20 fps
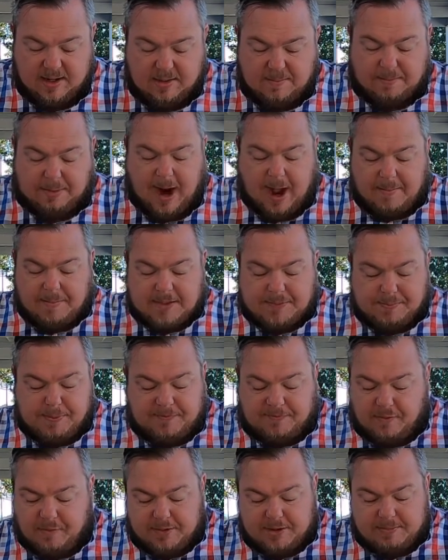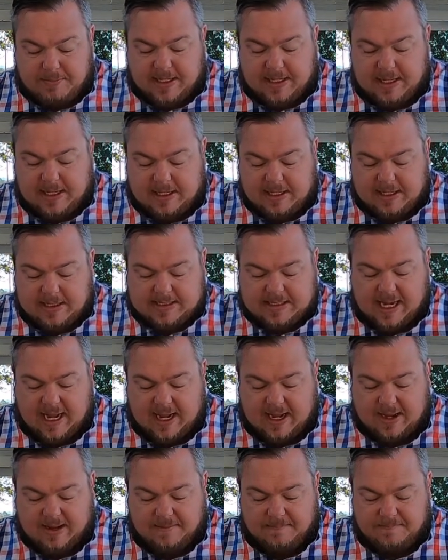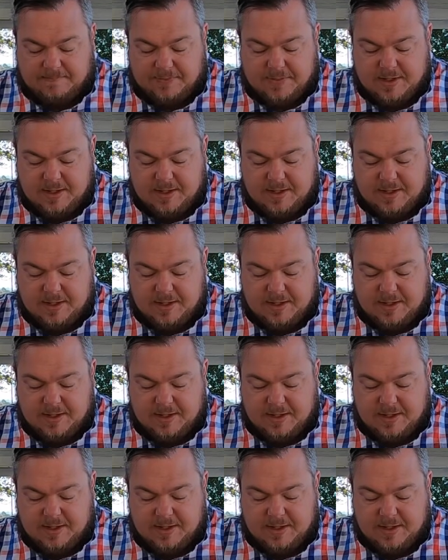promised before the beginning of time,